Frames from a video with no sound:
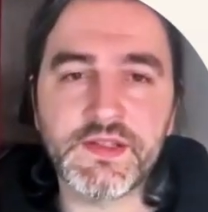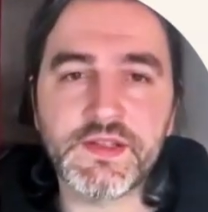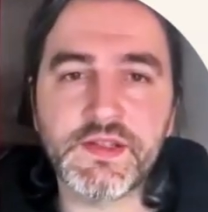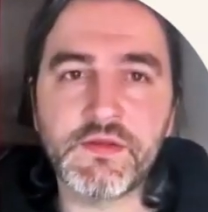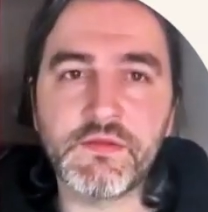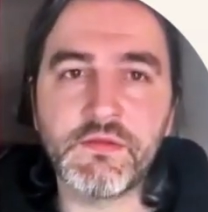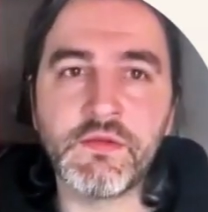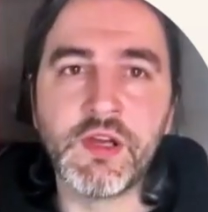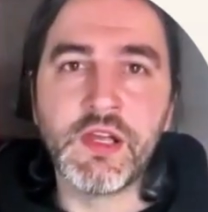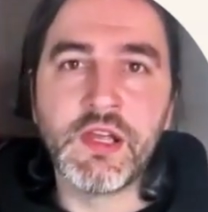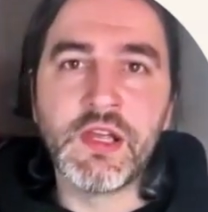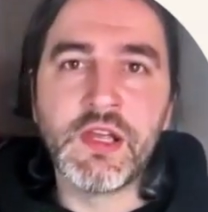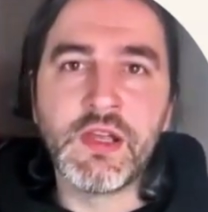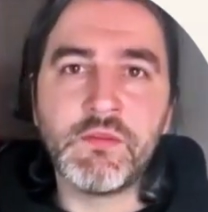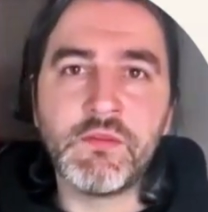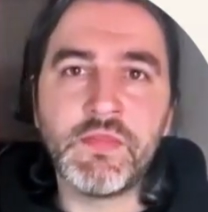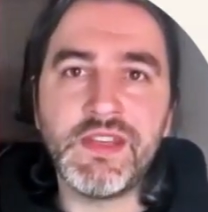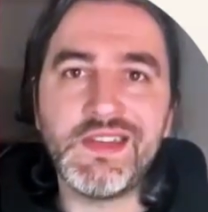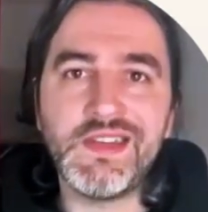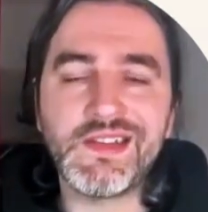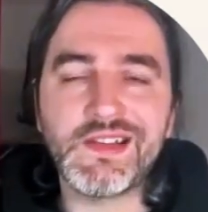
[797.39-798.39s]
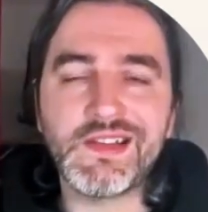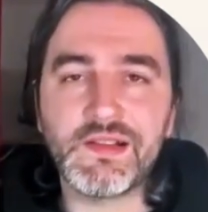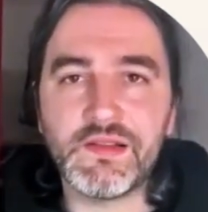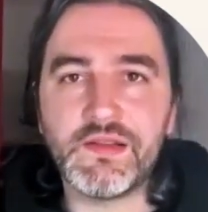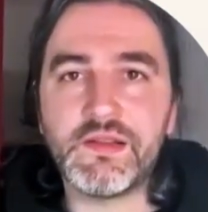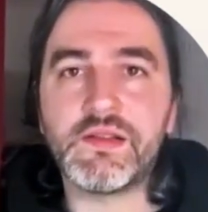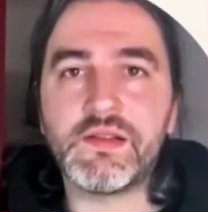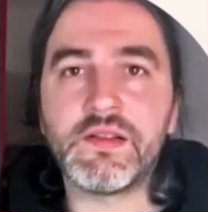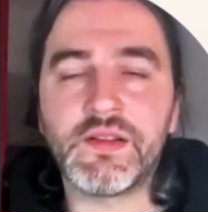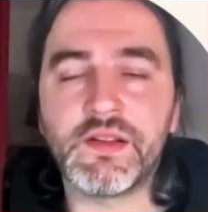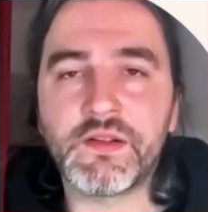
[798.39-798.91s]
So being
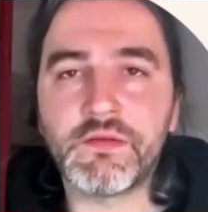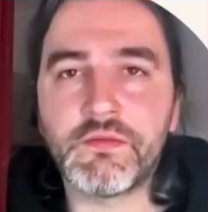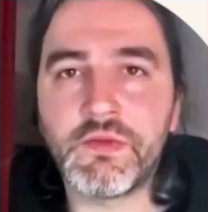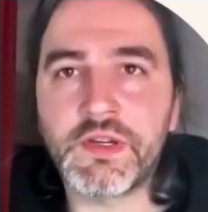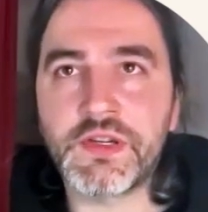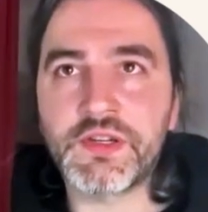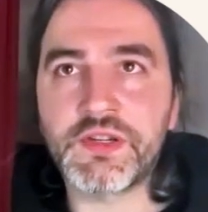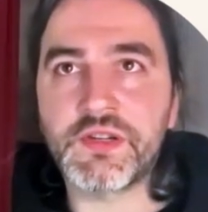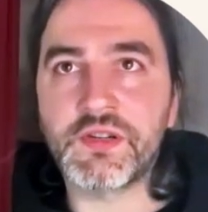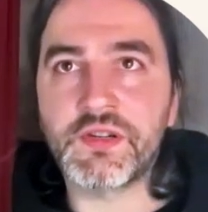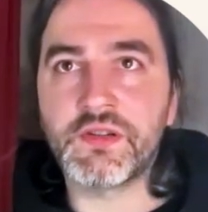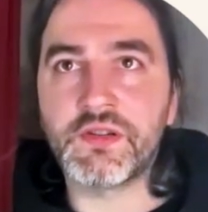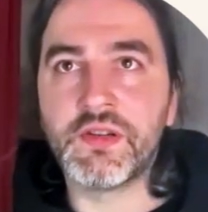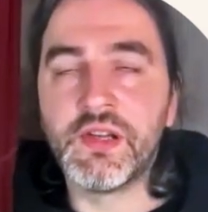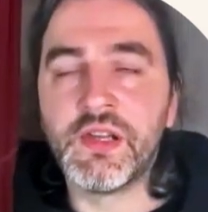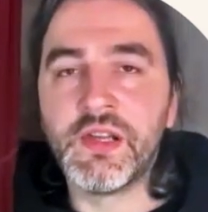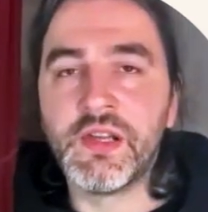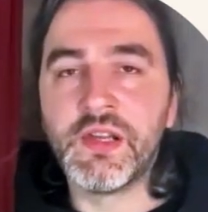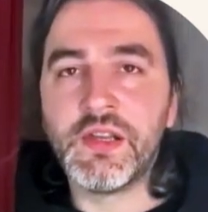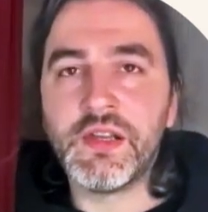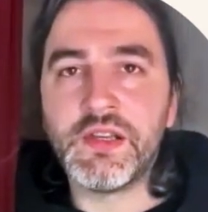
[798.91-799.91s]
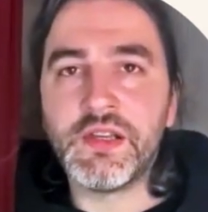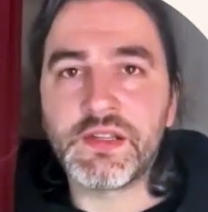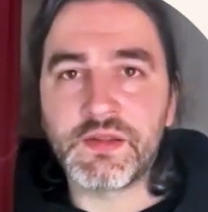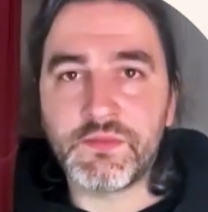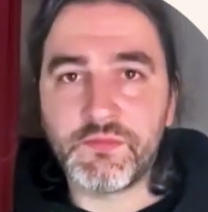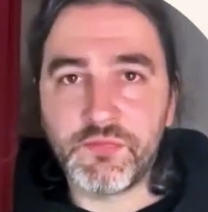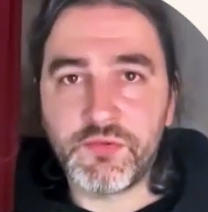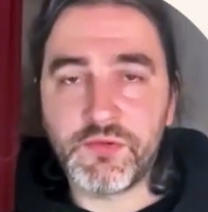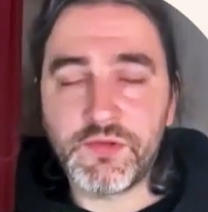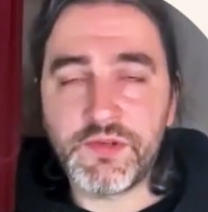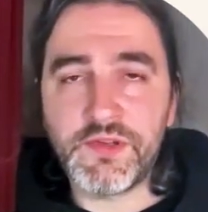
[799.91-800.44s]
clear in a question is
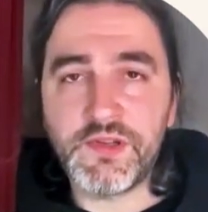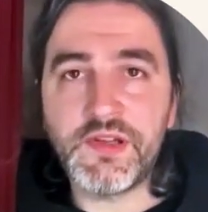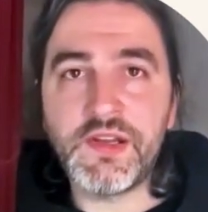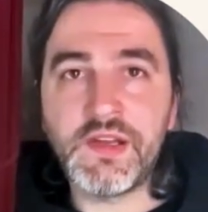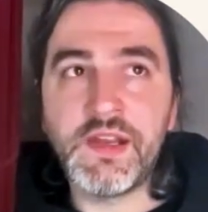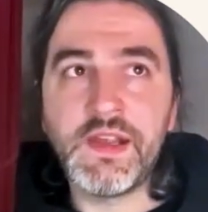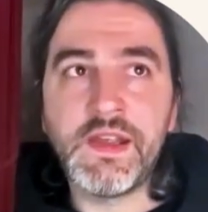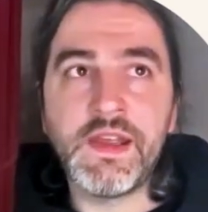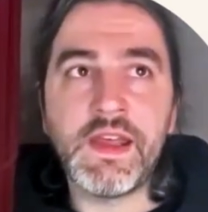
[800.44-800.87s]
important,